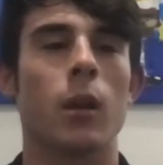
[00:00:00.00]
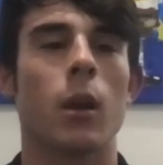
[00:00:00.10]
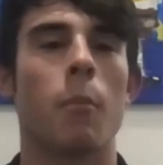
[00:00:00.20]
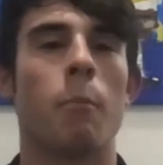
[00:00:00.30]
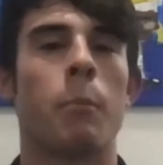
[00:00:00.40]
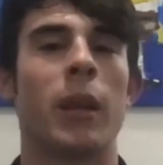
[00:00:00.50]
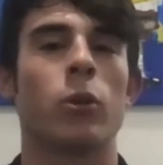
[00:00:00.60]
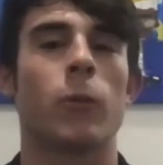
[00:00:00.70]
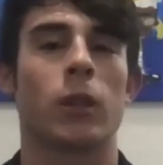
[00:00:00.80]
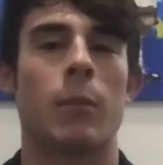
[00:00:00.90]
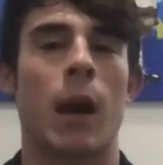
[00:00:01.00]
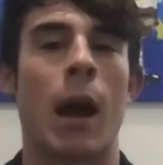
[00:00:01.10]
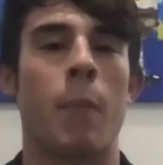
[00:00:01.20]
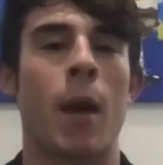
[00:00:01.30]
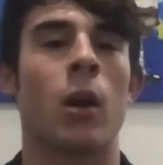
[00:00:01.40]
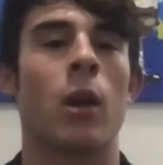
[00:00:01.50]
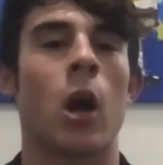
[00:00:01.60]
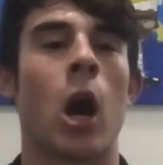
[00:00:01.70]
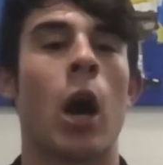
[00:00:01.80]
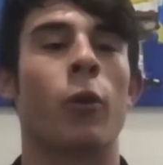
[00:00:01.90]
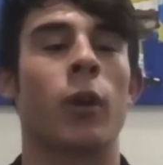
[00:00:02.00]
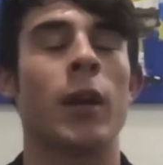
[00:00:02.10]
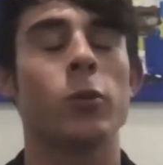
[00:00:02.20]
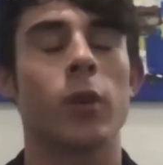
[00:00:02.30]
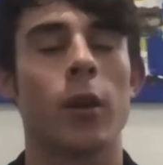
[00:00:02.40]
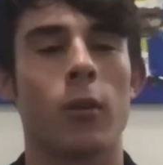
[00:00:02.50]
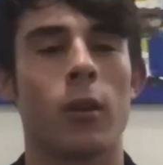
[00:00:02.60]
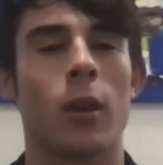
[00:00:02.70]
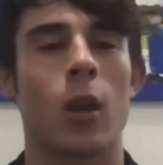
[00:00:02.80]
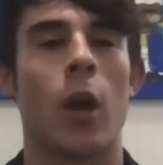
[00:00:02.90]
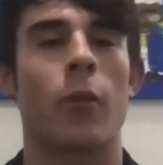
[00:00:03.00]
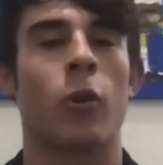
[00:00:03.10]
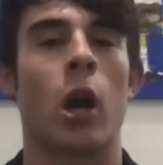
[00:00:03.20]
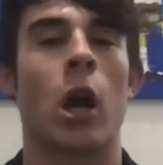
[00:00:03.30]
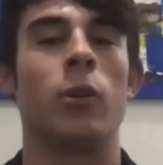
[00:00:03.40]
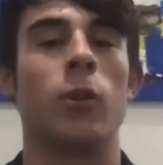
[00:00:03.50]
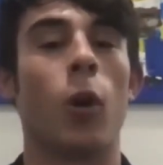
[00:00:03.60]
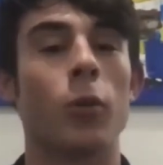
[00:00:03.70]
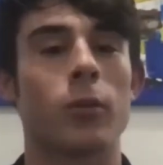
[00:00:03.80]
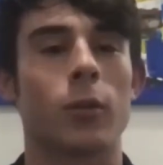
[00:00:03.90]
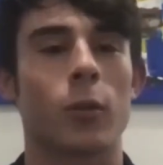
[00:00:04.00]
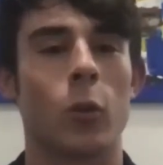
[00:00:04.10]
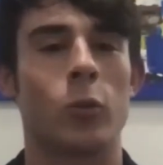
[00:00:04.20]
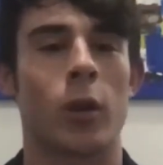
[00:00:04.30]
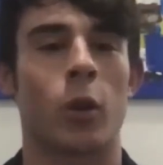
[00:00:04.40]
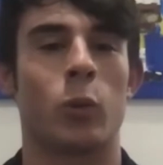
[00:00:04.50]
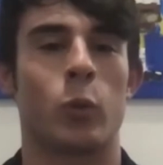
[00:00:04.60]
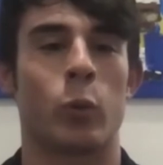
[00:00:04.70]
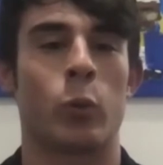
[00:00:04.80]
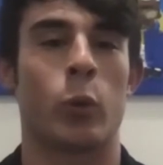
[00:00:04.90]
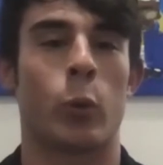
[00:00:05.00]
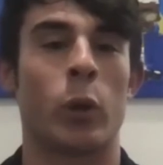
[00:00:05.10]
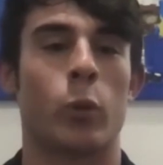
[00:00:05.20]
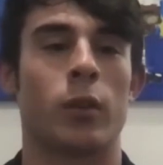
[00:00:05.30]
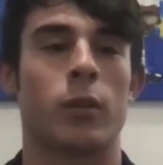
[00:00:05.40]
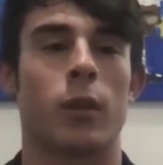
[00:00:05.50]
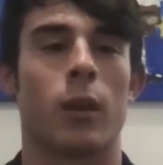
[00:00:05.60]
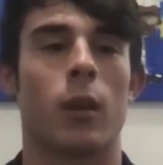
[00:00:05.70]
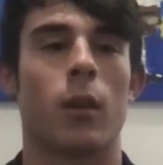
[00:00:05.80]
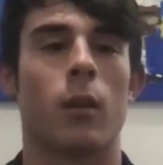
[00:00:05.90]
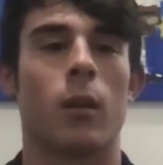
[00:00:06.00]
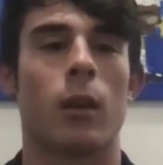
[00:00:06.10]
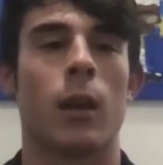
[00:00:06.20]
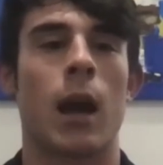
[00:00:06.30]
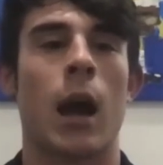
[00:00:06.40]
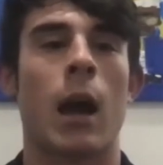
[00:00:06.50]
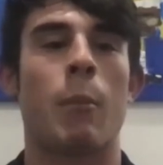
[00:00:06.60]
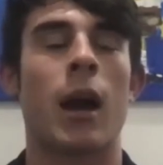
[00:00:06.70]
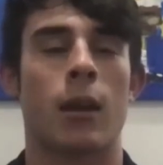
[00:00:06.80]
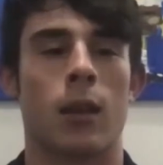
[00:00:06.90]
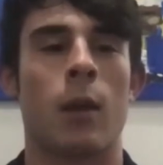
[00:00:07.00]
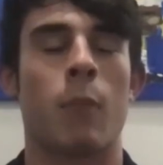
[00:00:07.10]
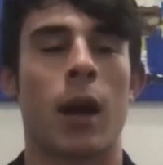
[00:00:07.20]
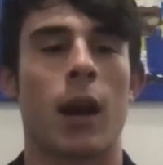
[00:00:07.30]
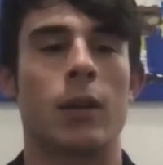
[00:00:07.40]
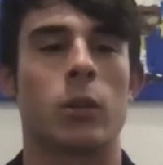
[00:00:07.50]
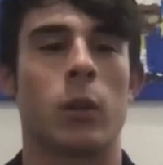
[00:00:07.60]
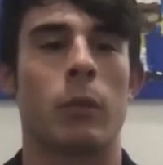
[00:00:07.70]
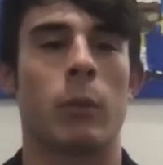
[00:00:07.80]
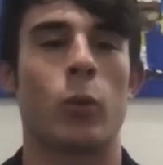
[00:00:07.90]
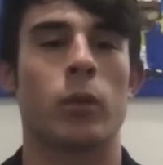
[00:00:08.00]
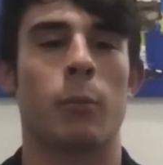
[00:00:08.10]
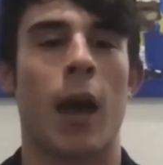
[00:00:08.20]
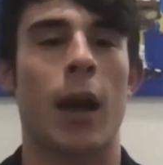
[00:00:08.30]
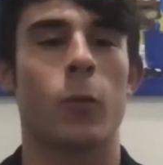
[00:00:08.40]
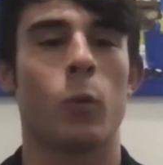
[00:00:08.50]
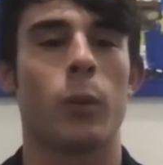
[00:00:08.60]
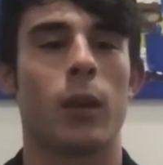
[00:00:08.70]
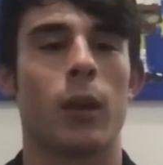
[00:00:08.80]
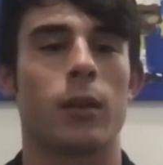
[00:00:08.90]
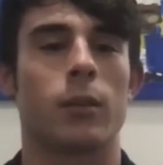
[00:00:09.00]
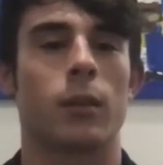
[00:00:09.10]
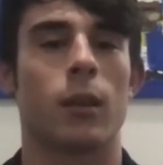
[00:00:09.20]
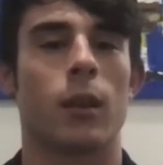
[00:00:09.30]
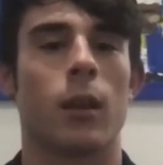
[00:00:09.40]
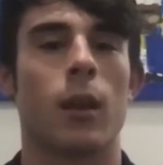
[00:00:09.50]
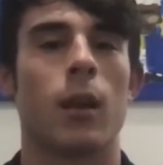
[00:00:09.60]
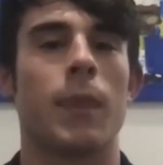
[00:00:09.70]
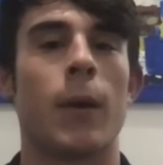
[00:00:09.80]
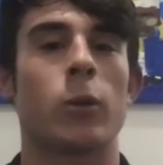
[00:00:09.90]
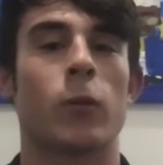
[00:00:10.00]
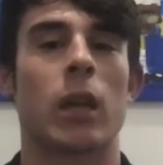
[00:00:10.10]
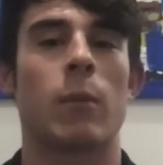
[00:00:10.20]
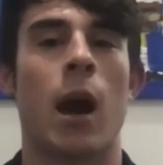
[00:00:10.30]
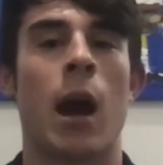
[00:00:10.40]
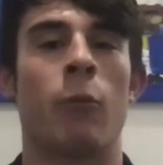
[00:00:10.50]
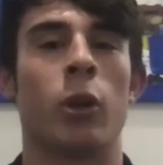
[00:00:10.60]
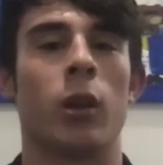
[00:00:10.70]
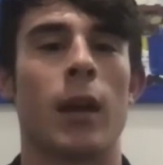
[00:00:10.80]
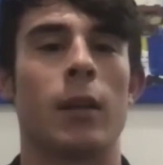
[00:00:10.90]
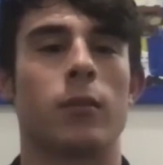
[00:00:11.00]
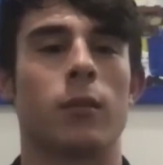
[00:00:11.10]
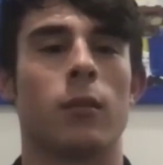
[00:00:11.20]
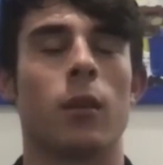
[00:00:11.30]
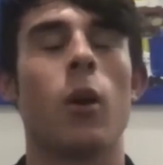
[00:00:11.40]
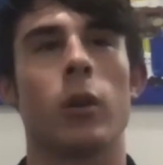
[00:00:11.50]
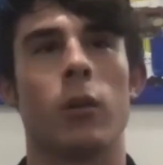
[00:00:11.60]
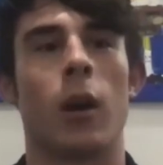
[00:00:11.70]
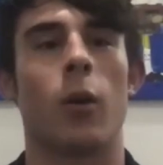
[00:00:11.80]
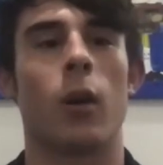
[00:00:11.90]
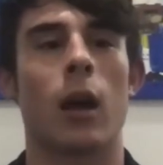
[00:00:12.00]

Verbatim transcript: but that was the first time I met other kids who stuttered, other adults who stuttered, which which was in my in my eyes the, the most impactful because that was the first time I realized, oh, you know,